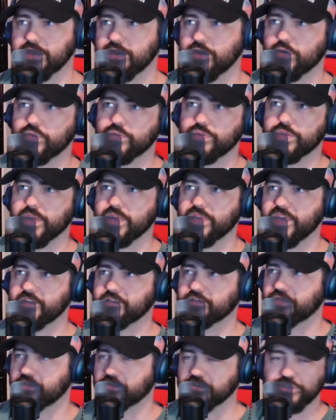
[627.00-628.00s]
or
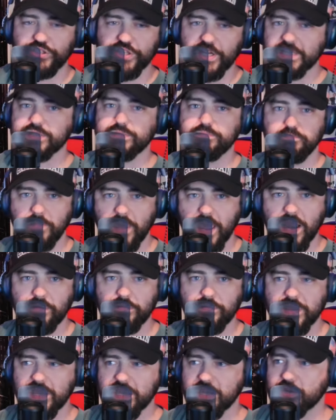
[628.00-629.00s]
they're just
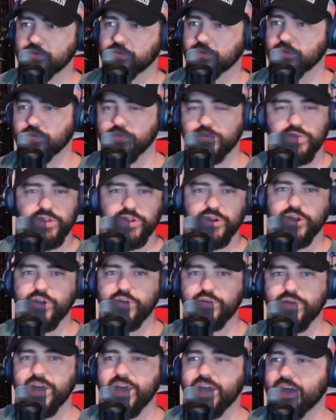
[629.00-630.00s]
married, or, you
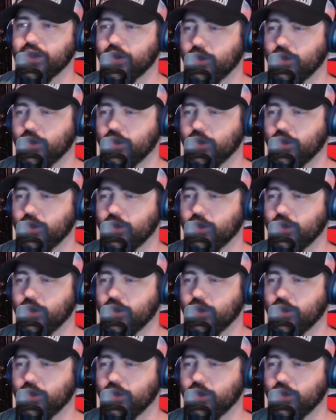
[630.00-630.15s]
know, a